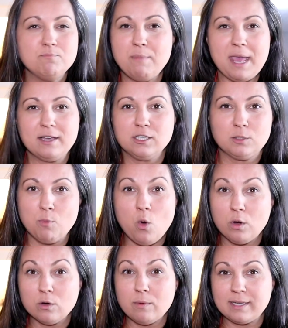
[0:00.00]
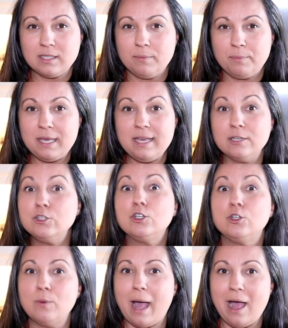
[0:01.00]
make a smoker recipe in
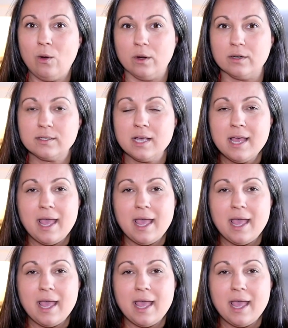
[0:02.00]
2 hours